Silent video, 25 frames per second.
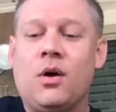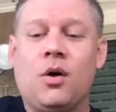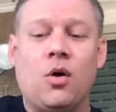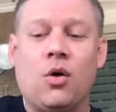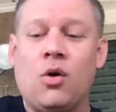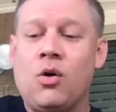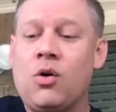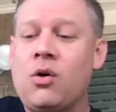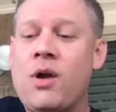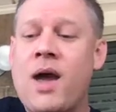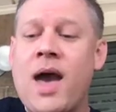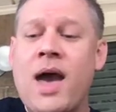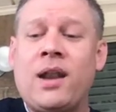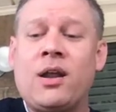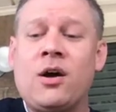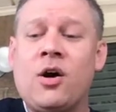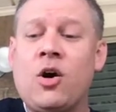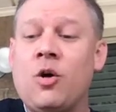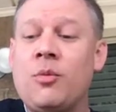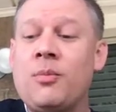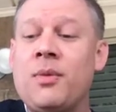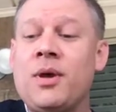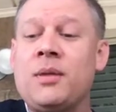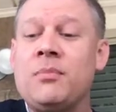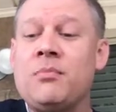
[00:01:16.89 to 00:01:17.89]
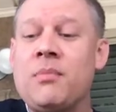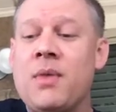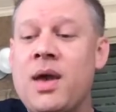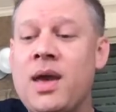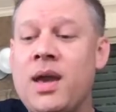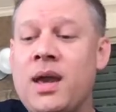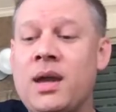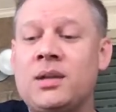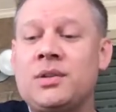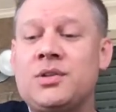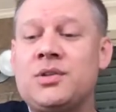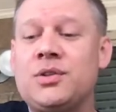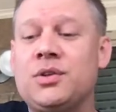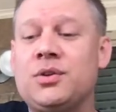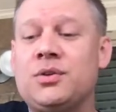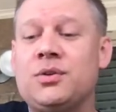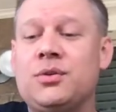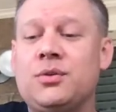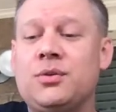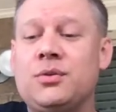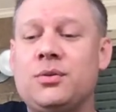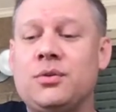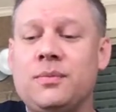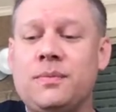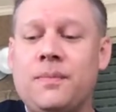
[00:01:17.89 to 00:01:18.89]
or at home and make
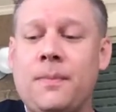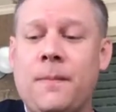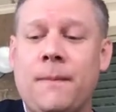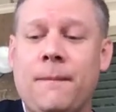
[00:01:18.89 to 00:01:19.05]
do